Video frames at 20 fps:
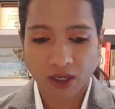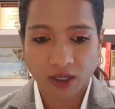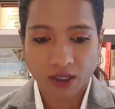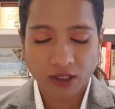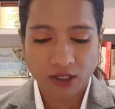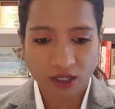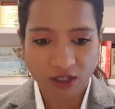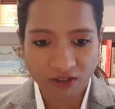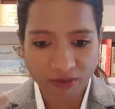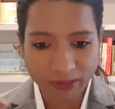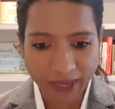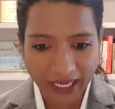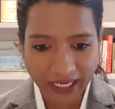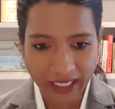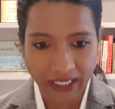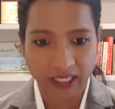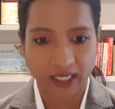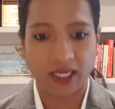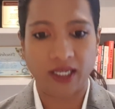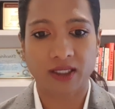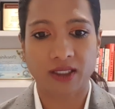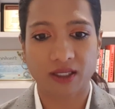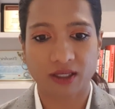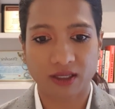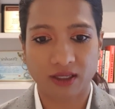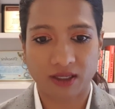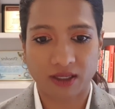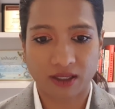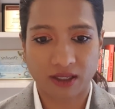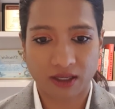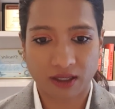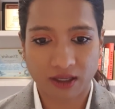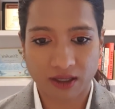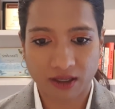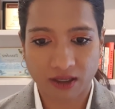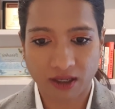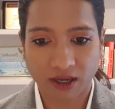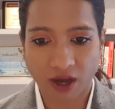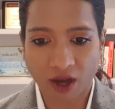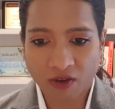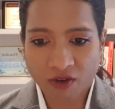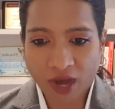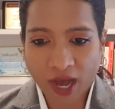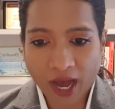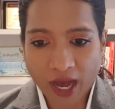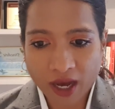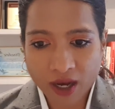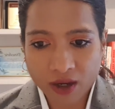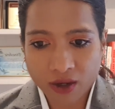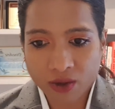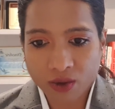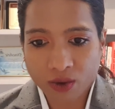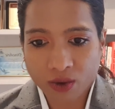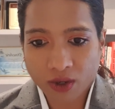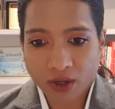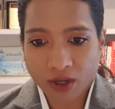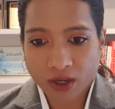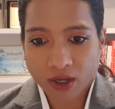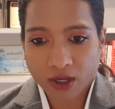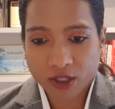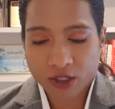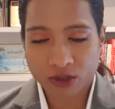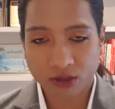sort of make a list of how you're